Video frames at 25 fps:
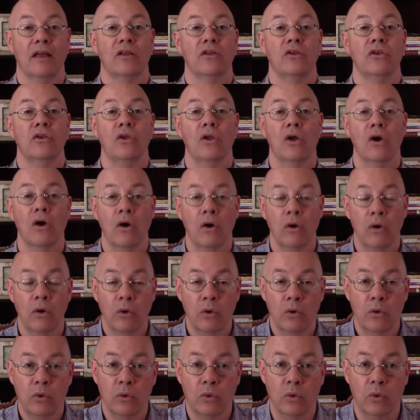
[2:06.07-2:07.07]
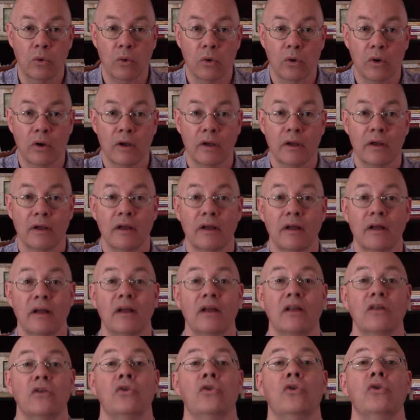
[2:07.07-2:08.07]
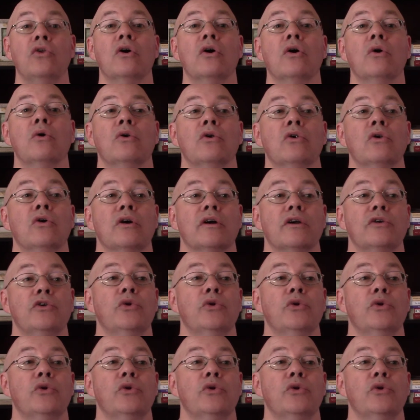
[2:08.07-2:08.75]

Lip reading: No. Look,